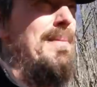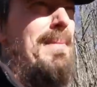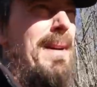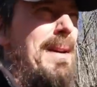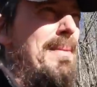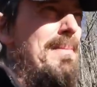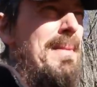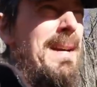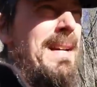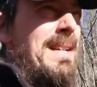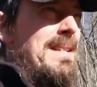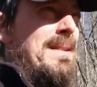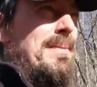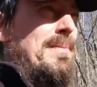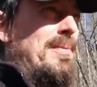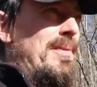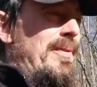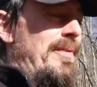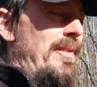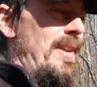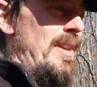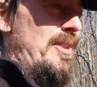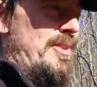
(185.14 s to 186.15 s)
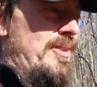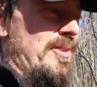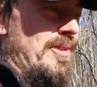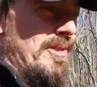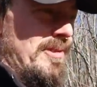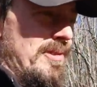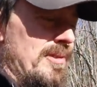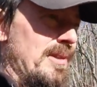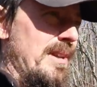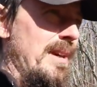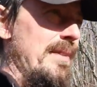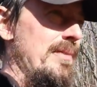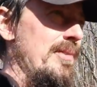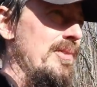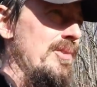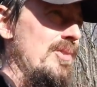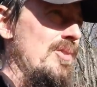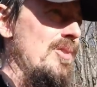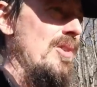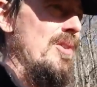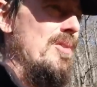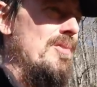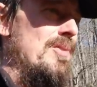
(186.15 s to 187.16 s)
They might make some professional level
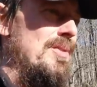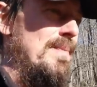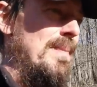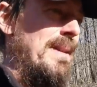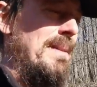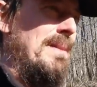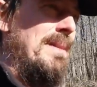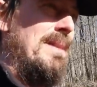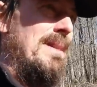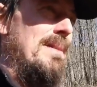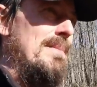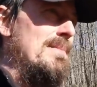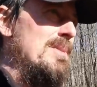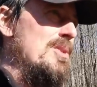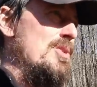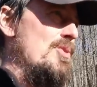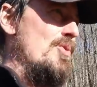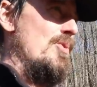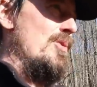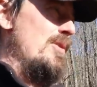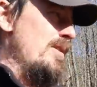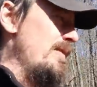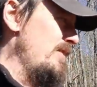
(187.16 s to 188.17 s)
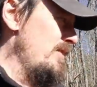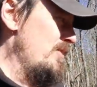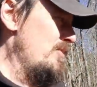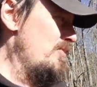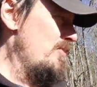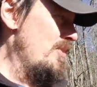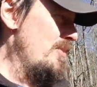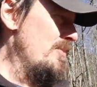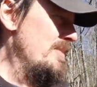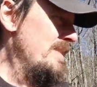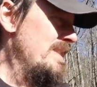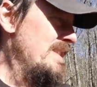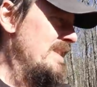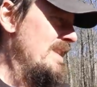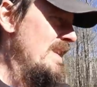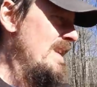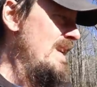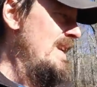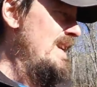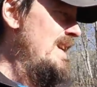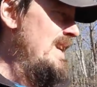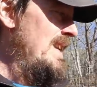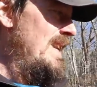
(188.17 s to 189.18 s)
drones, but the majority of their drones
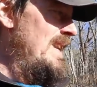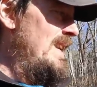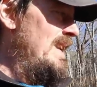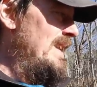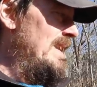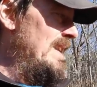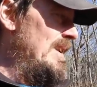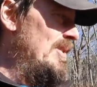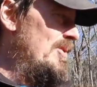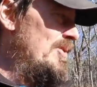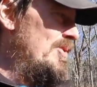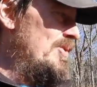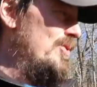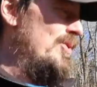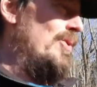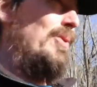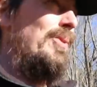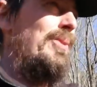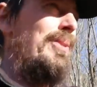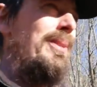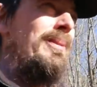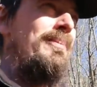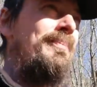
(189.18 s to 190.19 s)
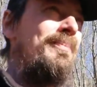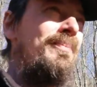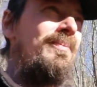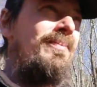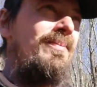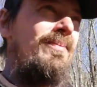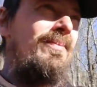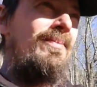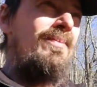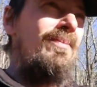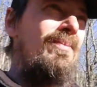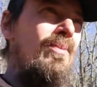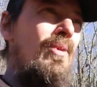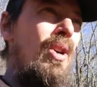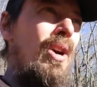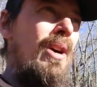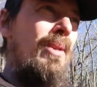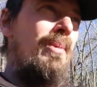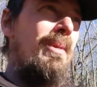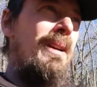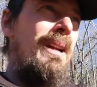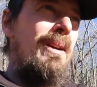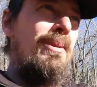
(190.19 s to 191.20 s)
that are sold
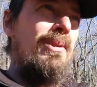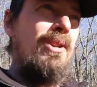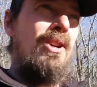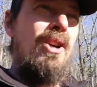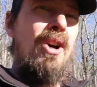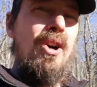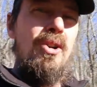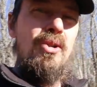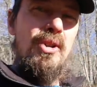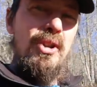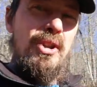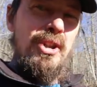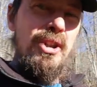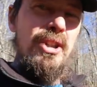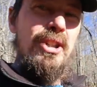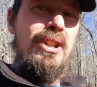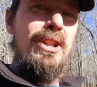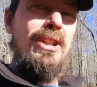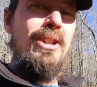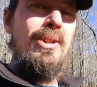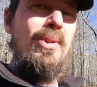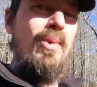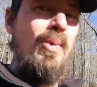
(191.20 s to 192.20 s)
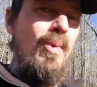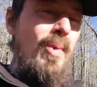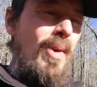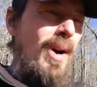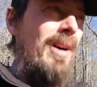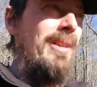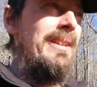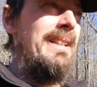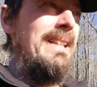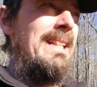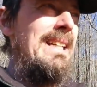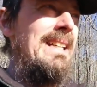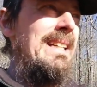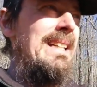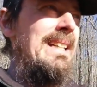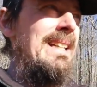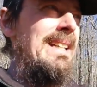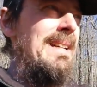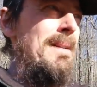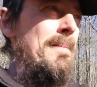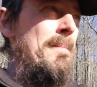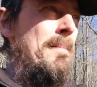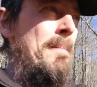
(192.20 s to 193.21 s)
are what I would call good quality